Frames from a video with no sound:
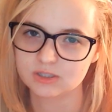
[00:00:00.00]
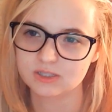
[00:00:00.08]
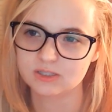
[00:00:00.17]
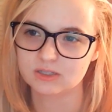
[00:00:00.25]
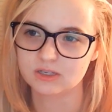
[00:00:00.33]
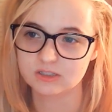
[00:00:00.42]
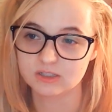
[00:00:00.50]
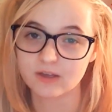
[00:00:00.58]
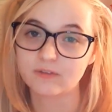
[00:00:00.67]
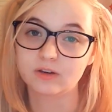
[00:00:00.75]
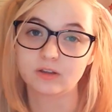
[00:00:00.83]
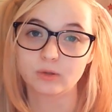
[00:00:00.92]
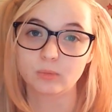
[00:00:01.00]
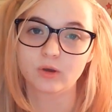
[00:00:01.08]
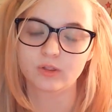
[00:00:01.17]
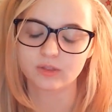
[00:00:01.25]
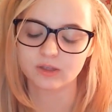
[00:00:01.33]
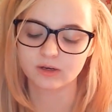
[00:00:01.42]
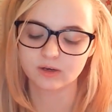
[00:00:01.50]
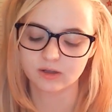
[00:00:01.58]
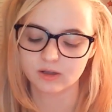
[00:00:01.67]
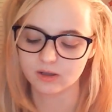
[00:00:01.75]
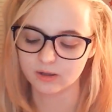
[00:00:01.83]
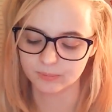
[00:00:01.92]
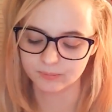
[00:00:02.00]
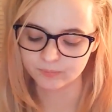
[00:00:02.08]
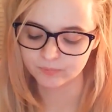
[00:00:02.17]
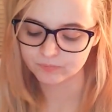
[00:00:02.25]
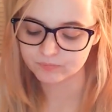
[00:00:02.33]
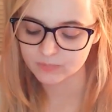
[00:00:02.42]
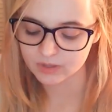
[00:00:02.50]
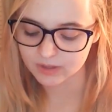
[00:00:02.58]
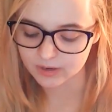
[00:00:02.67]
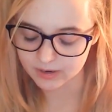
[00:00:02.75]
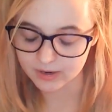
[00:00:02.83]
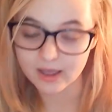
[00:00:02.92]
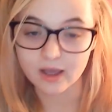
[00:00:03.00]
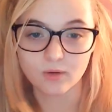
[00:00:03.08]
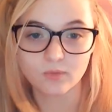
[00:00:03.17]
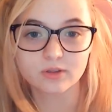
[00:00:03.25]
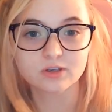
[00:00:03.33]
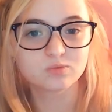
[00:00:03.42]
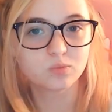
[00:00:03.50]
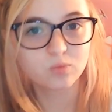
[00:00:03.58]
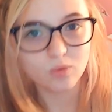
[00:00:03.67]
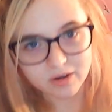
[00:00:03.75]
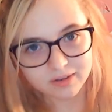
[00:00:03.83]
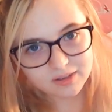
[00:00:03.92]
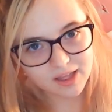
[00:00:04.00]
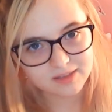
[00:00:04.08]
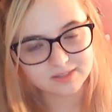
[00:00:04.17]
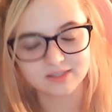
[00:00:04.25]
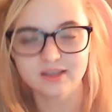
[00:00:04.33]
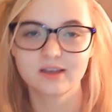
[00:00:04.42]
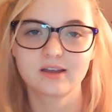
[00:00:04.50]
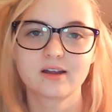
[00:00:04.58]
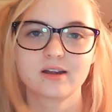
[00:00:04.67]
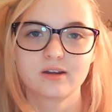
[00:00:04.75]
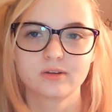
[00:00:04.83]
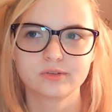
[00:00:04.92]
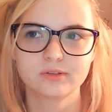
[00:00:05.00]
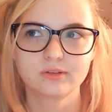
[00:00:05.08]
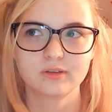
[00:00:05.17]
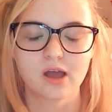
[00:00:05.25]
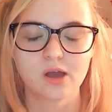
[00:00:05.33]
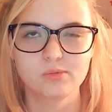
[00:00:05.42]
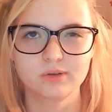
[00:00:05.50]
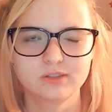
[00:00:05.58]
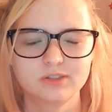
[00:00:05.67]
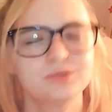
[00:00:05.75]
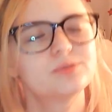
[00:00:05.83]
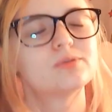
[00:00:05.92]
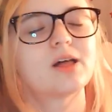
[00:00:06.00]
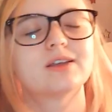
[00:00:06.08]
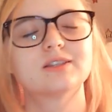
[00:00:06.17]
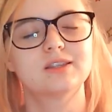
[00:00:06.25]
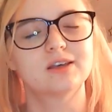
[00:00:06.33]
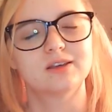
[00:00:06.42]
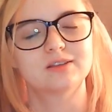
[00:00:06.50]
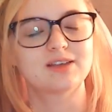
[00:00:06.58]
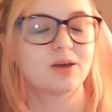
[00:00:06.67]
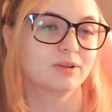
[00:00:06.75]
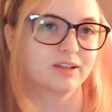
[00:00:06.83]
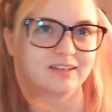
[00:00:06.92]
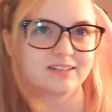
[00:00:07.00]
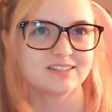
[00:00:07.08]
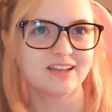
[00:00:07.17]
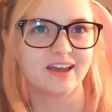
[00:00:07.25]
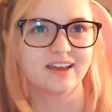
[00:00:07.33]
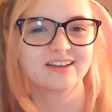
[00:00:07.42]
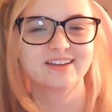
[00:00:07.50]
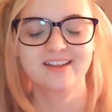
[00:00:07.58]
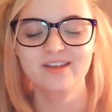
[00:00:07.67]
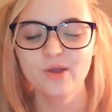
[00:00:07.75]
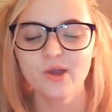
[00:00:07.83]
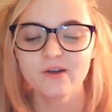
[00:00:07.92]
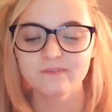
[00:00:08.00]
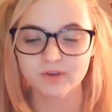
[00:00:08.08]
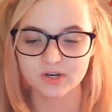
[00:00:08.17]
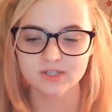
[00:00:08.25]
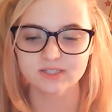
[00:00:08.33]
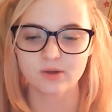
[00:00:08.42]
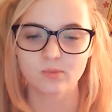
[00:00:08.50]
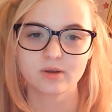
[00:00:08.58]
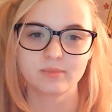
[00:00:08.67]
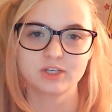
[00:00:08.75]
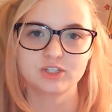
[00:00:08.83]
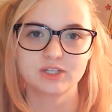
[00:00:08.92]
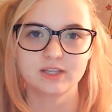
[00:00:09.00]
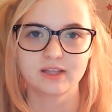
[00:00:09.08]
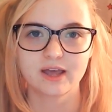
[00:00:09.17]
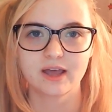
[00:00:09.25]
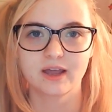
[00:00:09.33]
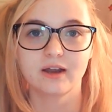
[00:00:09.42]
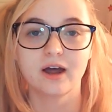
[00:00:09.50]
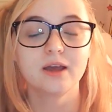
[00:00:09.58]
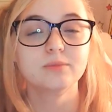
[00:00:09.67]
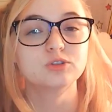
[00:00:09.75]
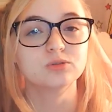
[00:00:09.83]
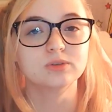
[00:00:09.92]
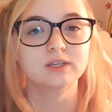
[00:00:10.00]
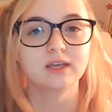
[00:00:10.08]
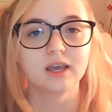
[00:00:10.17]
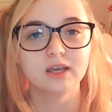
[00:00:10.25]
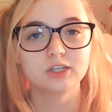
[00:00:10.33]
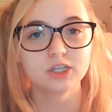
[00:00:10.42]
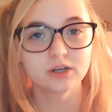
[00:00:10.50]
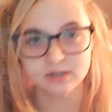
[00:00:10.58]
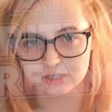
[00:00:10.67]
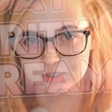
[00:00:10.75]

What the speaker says: is definitely worth it. Now, there's two last things I would like to say. First, I want to mention that I'm doing a charity